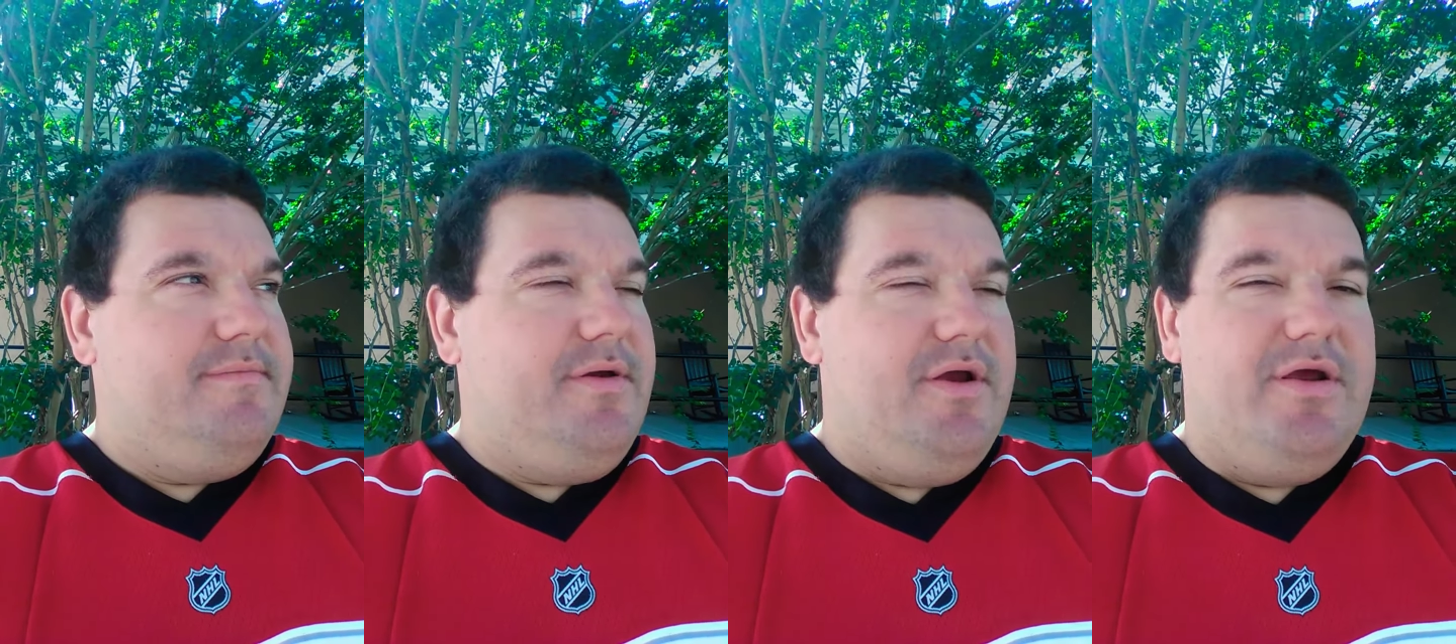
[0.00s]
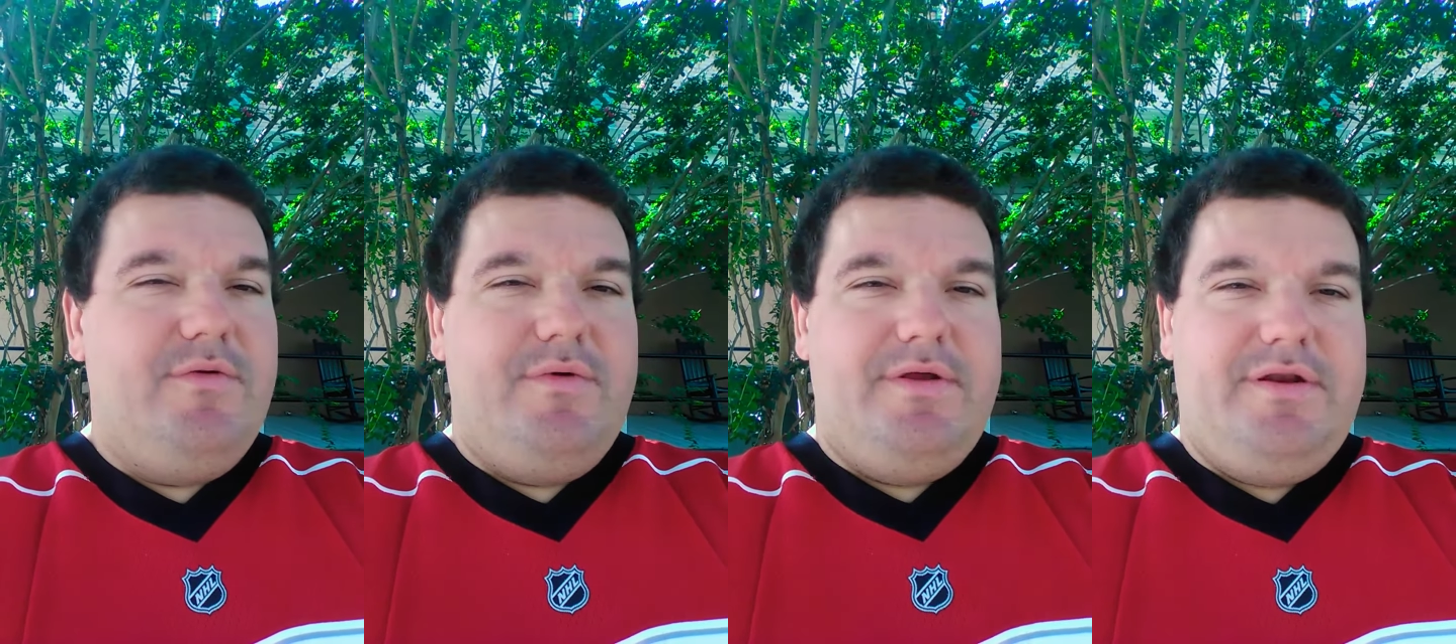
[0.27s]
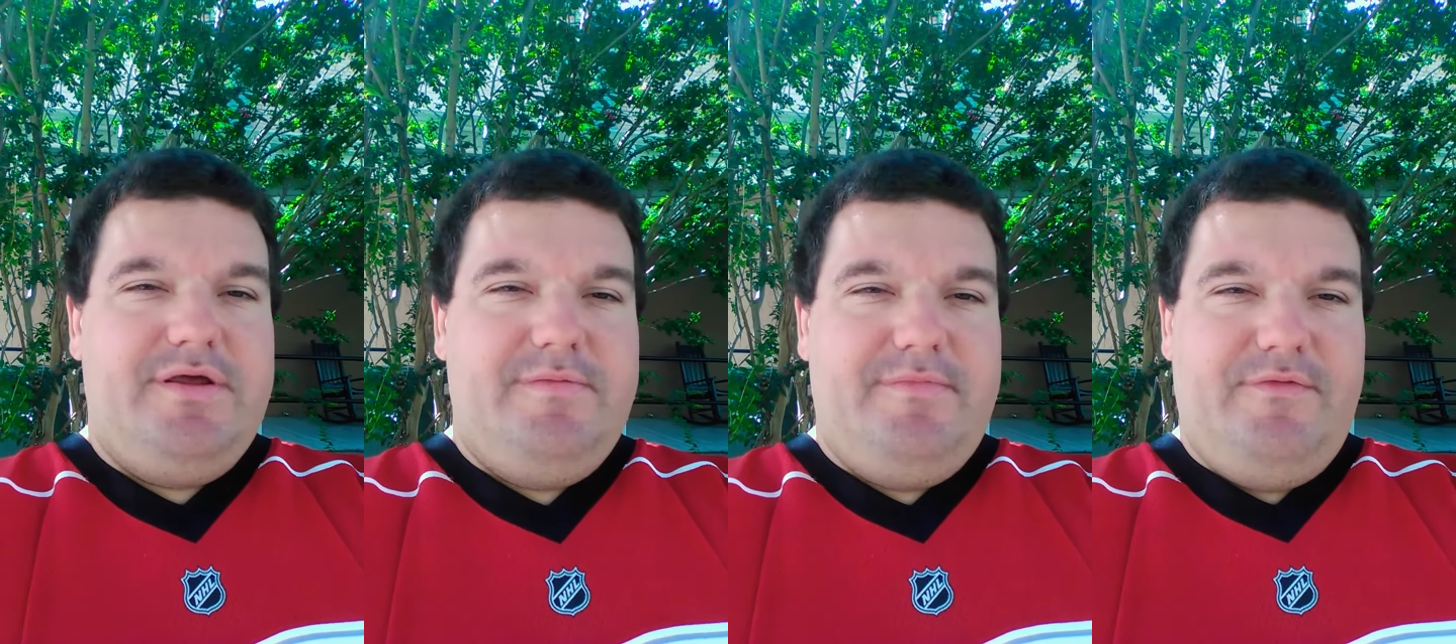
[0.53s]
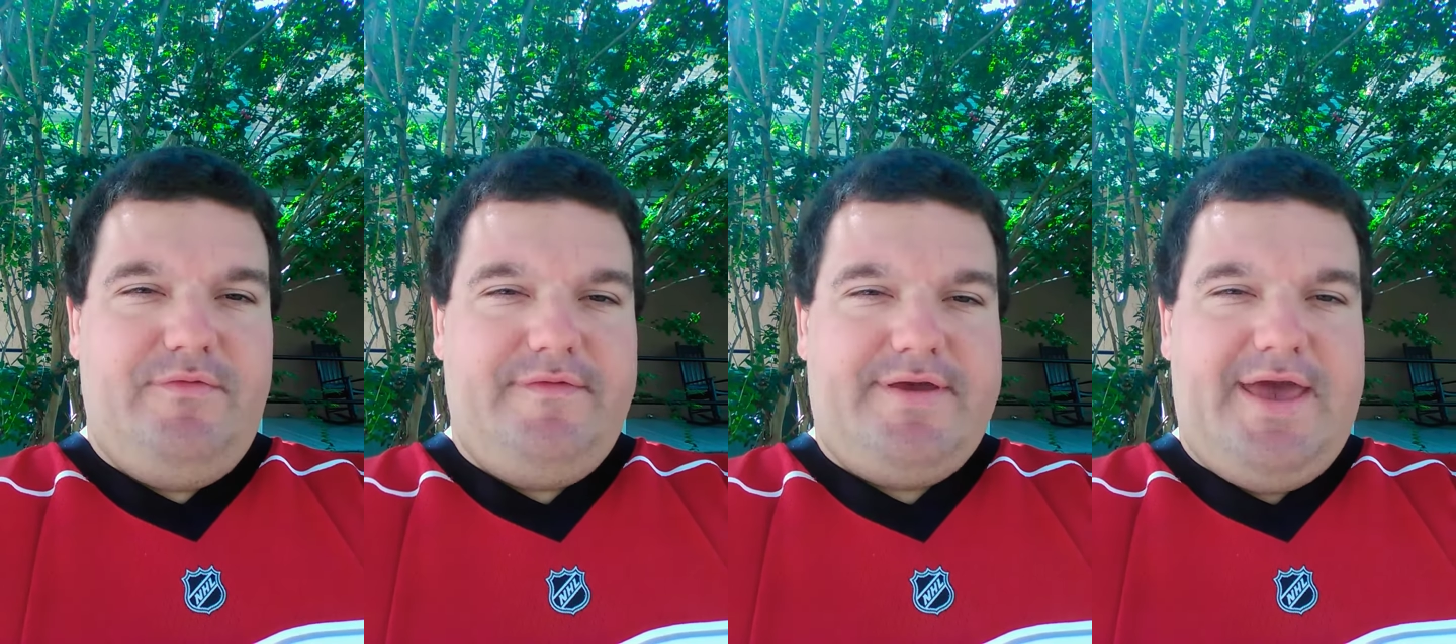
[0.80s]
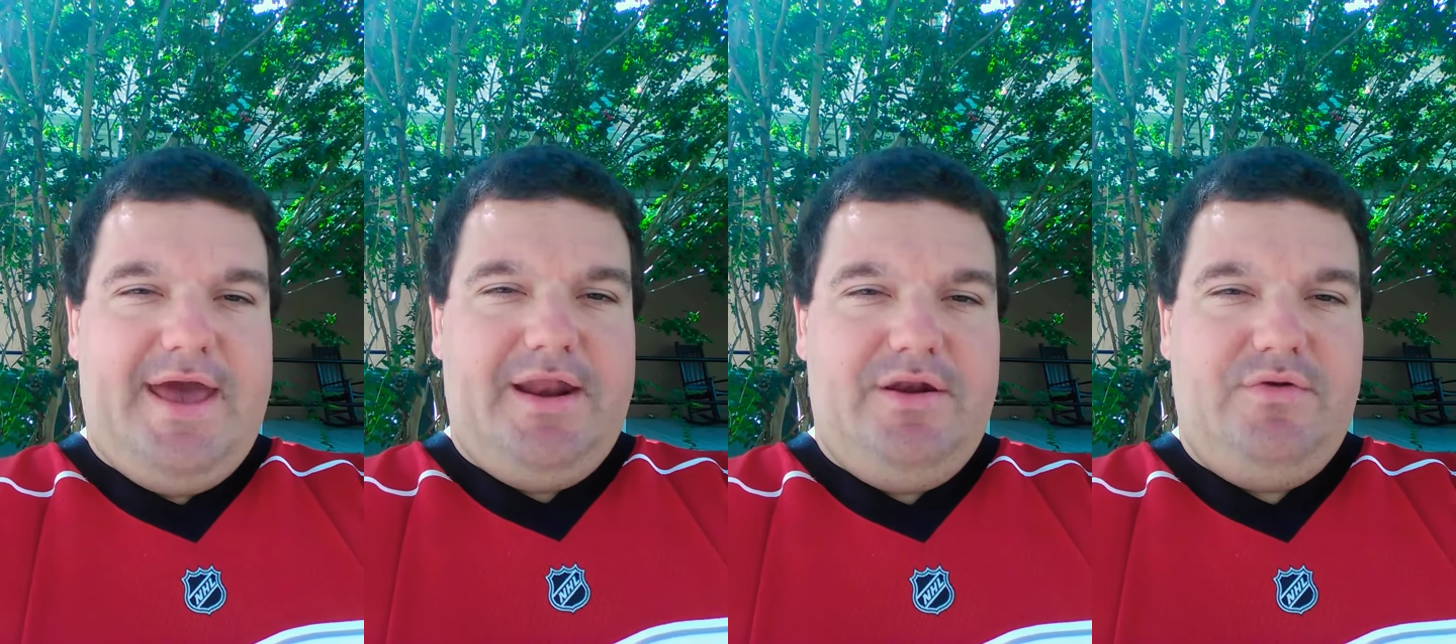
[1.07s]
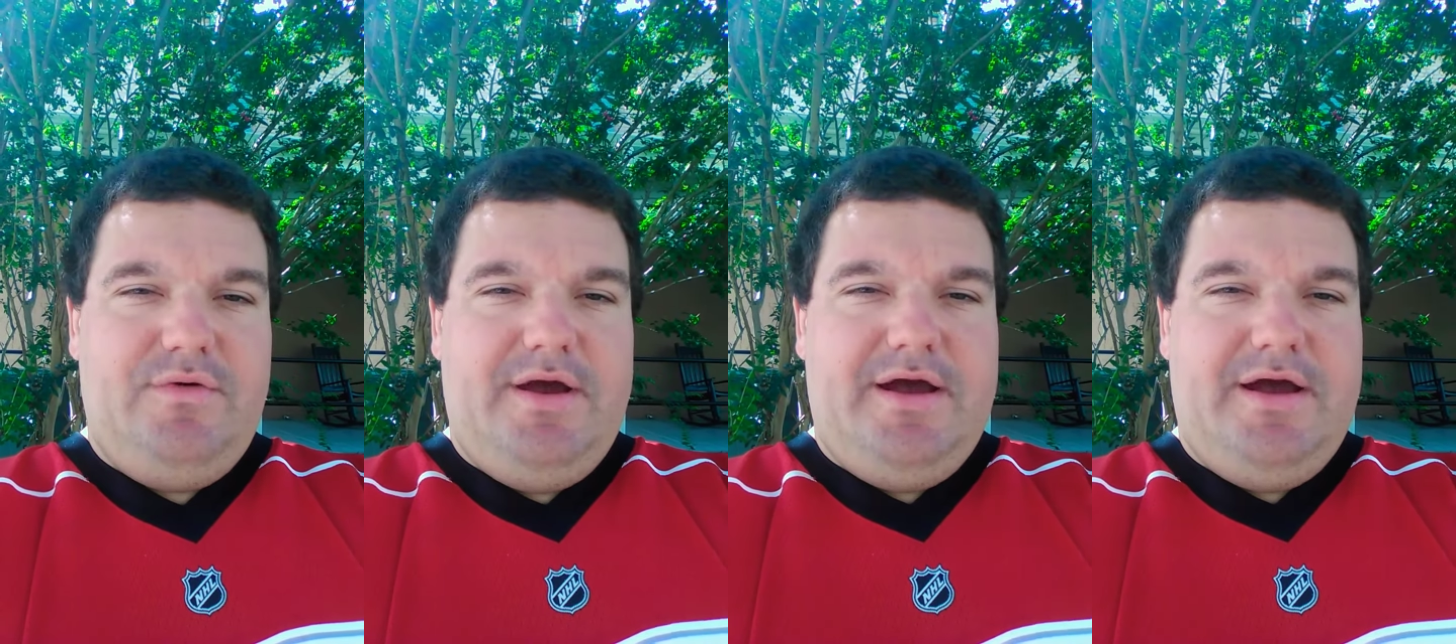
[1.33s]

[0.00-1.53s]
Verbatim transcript: Barry Windham and with Captain Lou